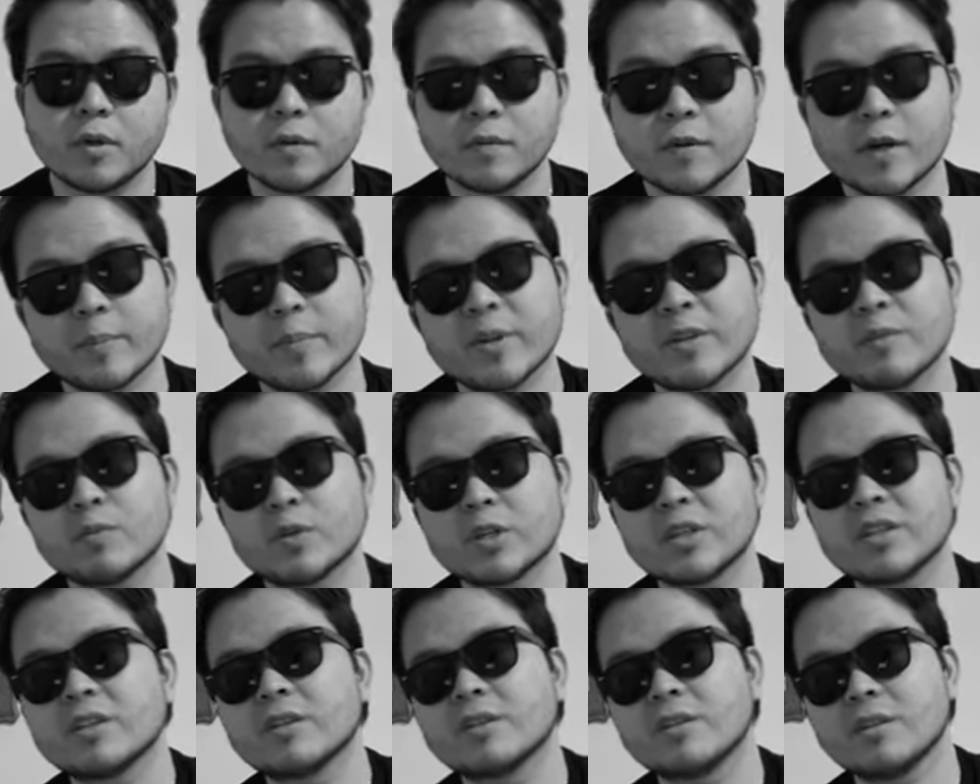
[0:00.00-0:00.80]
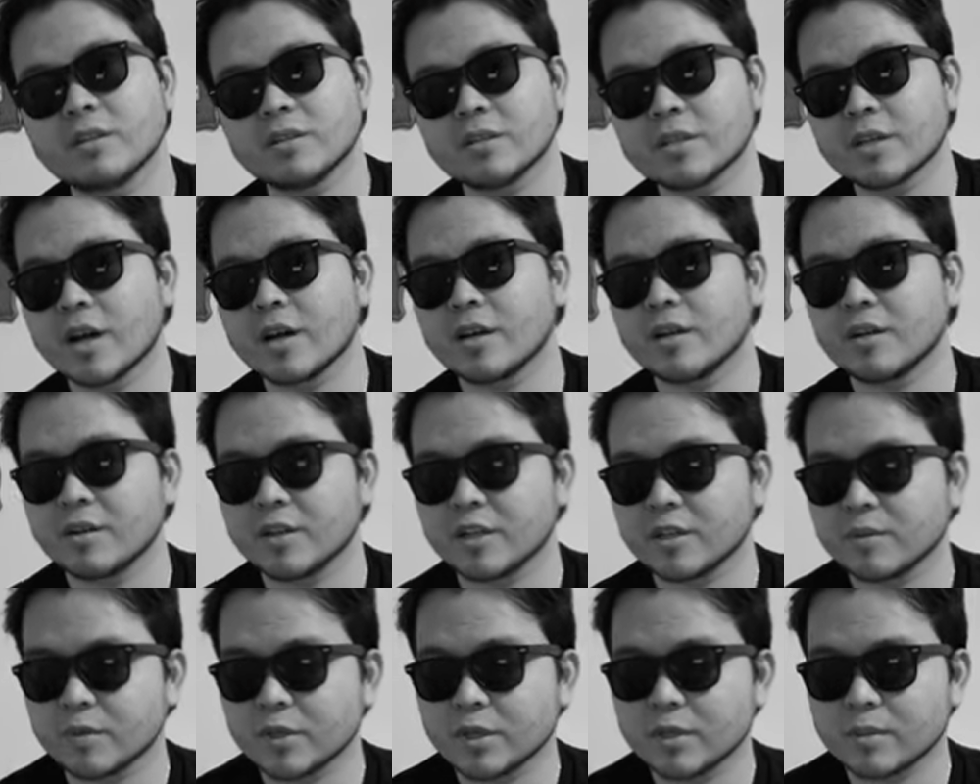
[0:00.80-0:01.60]
I mean, with good designer
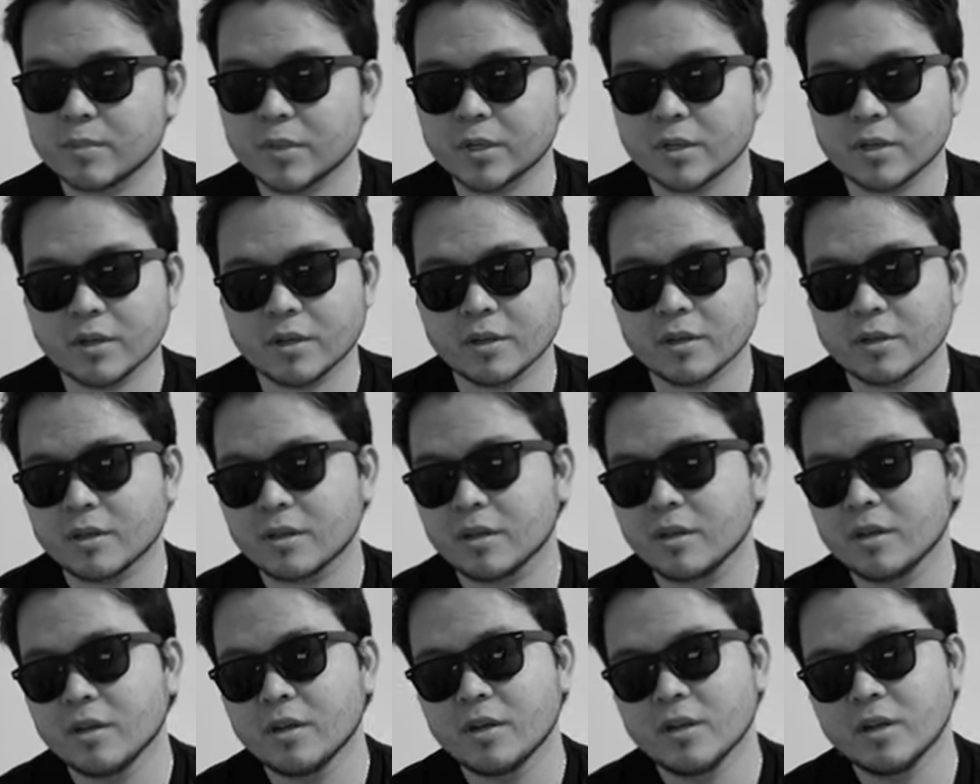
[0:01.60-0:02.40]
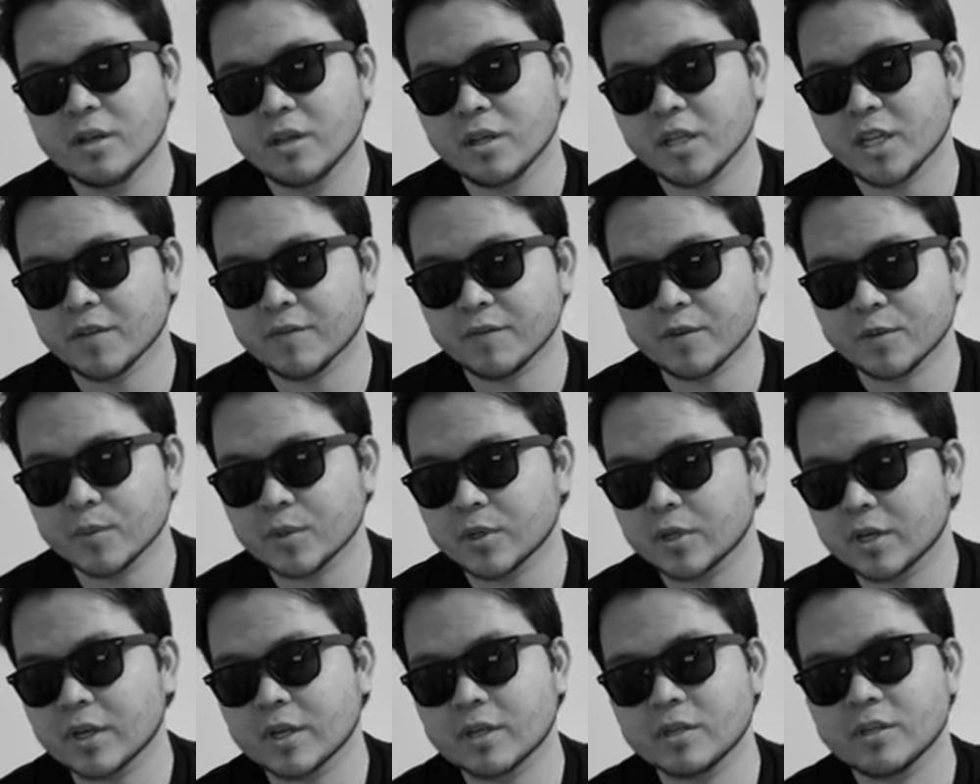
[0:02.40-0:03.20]
anyway, but like if you were
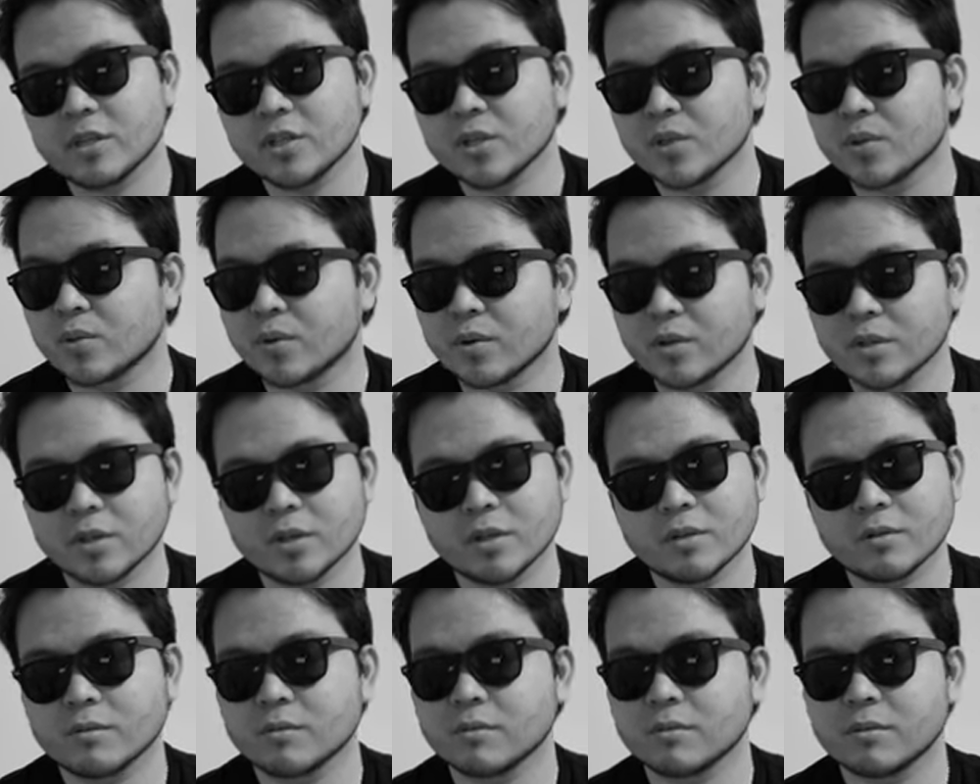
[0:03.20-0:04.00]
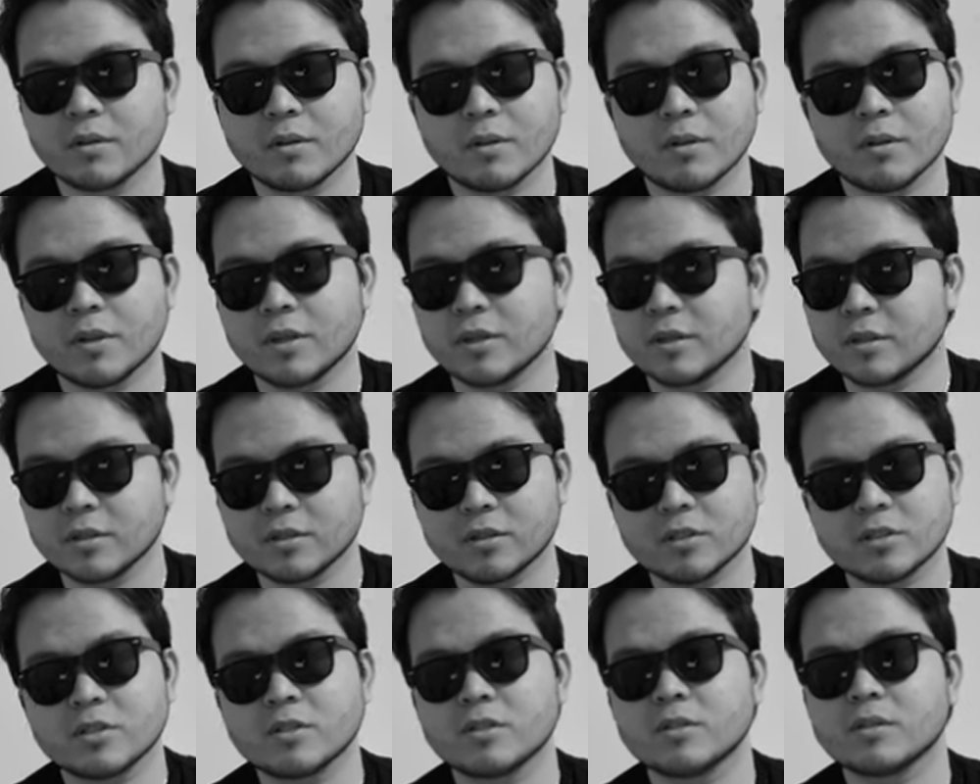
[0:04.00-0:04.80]
to get Dior, you know, thing
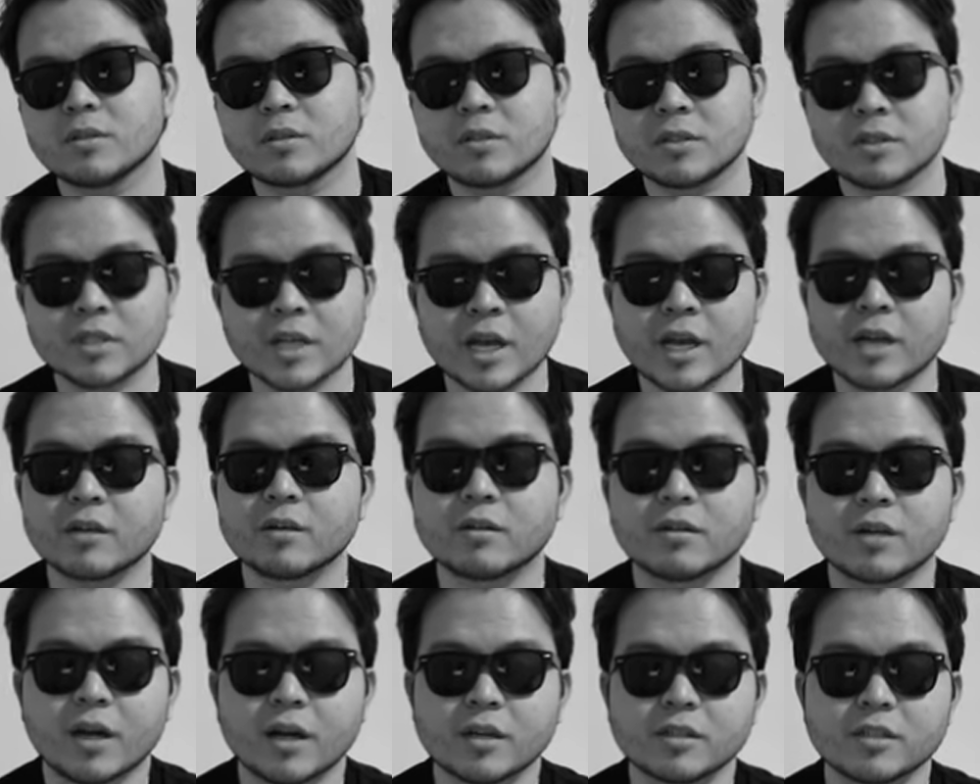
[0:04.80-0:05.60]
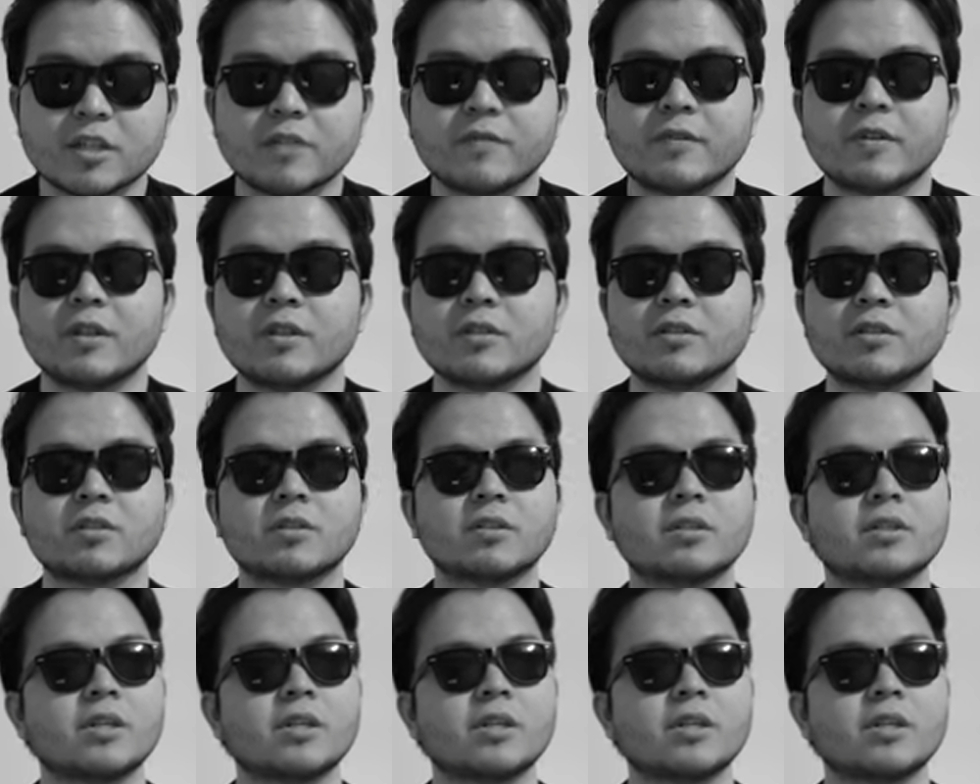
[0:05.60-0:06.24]
is just standardized. Everything just